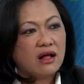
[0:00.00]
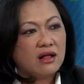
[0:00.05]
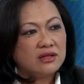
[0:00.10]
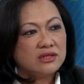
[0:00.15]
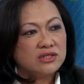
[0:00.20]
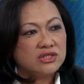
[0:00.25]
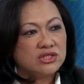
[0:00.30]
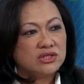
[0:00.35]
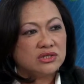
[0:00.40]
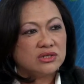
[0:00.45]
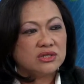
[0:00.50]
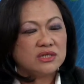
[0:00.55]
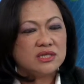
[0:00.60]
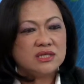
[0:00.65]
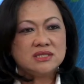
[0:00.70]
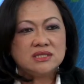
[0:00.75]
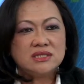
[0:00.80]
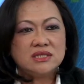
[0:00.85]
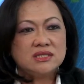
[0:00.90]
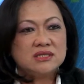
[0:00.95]
culture.
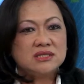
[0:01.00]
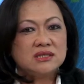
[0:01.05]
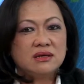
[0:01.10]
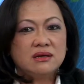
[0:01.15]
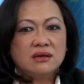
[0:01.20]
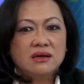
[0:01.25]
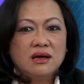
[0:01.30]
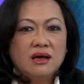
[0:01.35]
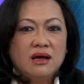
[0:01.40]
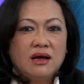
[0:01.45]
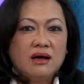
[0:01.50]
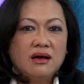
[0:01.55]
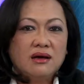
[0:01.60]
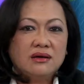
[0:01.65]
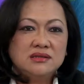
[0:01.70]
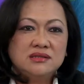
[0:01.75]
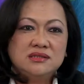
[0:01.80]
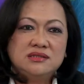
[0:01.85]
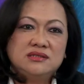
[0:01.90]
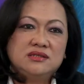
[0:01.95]
It's a
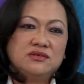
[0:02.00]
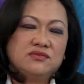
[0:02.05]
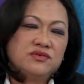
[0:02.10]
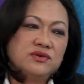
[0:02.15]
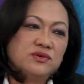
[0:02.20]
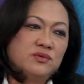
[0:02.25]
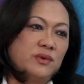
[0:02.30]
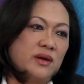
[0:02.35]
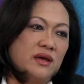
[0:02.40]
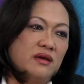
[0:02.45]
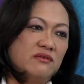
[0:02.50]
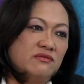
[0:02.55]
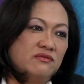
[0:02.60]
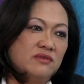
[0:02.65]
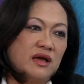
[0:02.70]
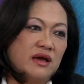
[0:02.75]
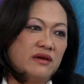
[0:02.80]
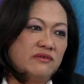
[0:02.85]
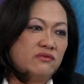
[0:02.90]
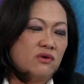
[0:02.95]
different way
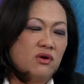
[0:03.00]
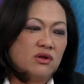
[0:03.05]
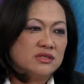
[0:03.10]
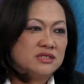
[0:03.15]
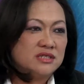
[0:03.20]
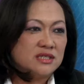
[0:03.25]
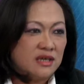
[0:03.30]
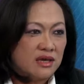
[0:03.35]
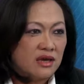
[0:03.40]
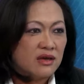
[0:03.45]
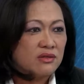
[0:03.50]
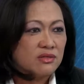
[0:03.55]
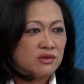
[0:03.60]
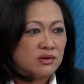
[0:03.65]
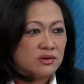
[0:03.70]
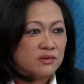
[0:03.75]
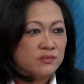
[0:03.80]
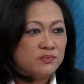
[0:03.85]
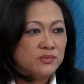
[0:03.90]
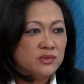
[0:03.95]
of life
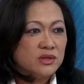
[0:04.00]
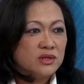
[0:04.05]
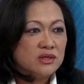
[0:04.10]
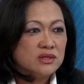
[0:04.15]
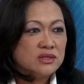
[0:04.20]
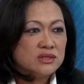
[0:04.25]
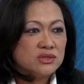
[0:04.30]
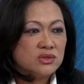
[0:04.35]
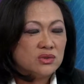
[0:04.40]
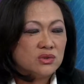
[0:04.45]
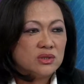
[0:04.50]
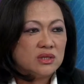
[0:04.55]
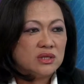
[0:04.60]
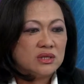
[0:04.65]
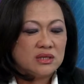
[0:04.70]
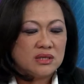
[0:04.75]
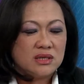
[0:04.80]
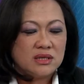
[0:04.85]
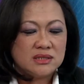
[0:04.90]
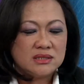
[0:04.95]
altogether. So
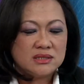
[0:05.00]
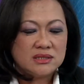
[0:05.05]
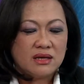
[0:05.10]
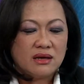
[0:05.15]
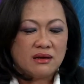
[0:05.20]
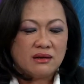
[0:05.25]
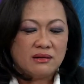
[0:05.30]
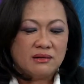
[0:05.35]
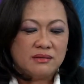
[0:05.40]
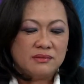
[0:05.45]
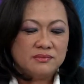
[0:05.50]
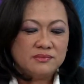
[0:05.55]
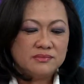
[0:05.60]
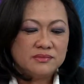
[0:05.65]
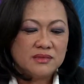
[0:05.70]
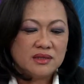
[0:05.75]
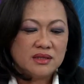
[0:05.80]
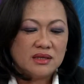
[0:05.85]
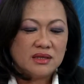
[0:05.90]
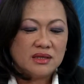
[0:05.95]
it
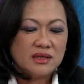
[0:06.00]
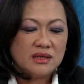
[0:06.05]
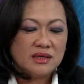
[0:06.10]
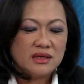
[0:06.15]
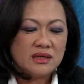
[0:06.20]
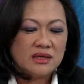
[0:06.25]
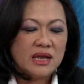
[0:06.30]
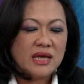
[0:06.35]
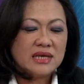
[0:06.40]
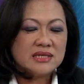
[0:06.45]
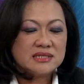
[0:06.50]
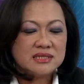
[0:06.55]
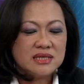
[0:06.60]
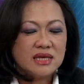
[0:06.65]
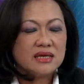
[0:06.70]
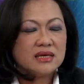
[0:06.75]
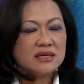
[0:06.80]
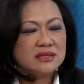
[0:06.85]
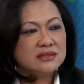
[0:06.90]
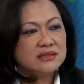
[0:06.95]
has
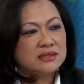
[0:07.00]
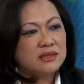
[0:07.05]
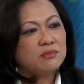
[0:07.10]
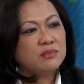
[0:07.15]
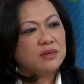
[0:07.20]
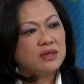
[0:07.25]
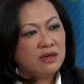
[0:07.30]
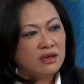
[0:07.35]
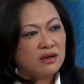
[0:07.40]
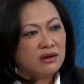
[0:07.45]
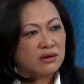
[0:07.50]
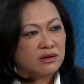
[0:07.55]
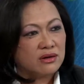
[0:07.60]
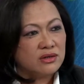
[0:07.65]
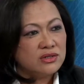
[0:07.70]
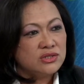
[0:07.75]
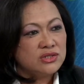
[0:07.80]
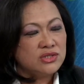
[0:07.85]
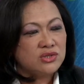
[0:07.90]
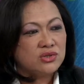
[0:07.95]
taken some
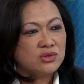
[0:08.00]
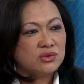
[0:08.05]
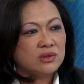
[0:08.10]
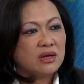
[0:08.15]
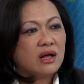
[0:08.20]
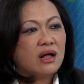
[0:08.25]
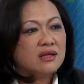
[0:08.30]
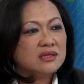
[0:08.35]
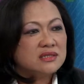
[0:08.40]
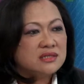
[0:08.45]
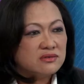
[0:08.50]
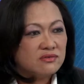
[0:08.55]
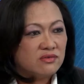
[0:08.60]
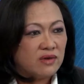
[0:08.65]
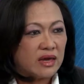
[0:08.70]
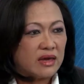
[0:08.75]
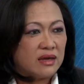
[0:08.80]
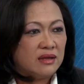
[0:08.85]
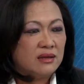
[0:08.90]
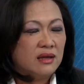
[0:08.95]
years to
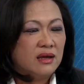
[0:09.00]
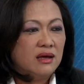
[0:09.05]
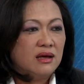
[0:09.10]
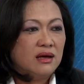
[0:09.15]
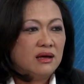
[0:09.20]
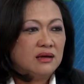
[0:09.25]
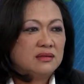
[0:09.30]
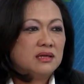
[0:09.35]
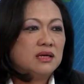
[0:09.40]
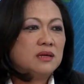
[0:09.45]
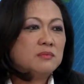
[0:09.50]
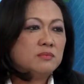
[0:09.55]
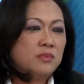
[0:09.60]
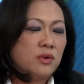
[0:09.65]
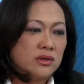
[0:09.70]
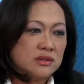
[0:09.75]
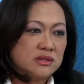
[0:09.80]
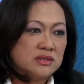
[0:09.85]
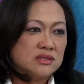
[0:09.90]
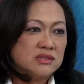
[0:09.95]
cultivate the
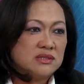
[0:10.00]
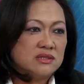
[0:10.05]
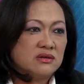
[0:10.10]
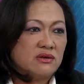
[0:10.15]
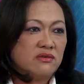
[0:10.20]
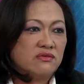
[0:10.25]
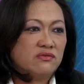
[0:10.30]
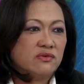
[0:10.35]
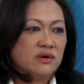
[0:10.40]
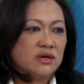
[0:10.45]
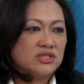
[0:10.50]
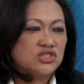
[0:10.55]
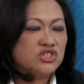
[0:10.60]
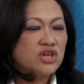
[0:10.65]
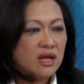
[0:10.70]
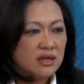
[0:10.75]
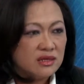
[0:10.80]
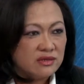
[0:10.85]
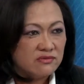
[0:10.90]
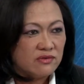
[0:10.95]
importance of
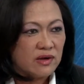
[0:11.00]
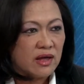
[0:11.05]
child